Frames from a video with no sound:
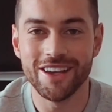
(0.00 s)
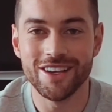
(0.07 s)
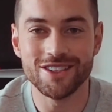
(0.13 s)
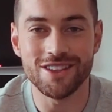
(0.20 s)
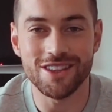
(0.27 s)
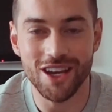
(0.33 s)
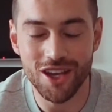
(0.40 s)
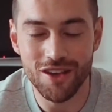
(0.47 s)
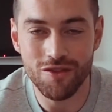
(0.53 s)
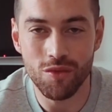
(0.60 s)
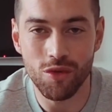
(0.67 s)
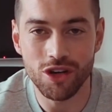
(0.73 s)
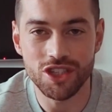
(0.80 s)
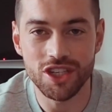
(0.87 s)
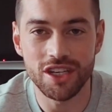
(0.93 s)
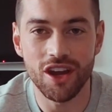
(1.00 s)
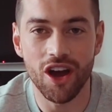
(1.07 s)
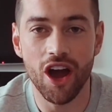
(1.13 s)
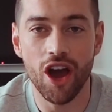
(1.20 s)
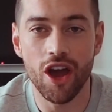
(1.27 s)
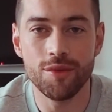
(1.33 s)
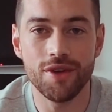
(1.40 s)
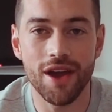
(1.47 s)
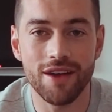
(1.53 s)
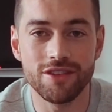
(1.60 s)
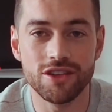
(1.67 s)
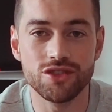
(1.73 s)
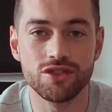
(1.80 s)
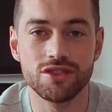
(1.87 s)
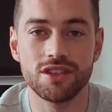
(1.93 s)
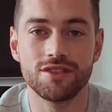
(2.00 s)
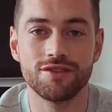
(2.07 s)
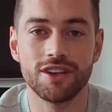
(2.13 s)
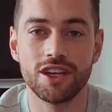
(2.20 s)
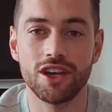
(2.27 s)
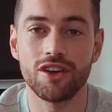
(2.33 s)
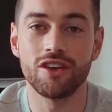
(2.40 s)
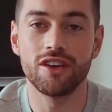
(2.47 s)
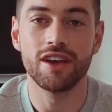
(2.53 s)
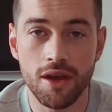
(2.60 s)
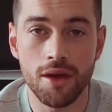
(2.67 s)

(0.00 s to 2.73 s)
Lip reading: So thank you for watching. I hope you have enjoyed this video.